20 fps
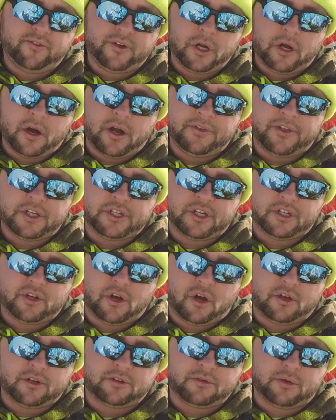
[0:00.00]
on, this is
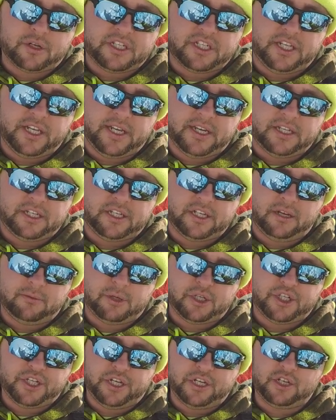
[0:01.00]
also a CNC
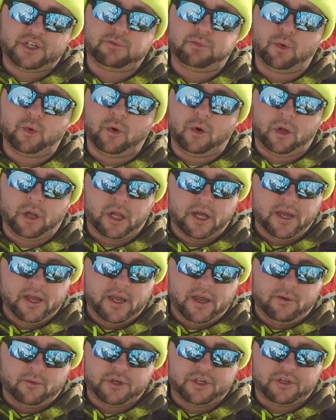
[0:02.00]
machine spool,
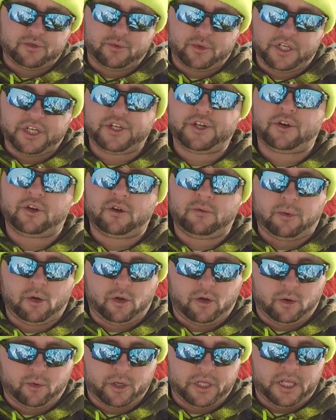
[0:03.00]
which is really durable,
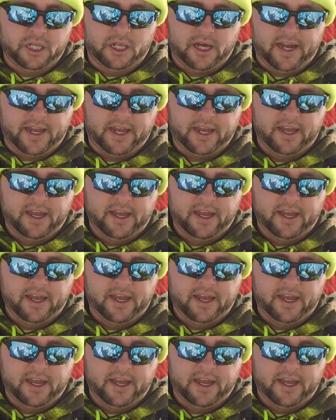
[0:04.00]
really light.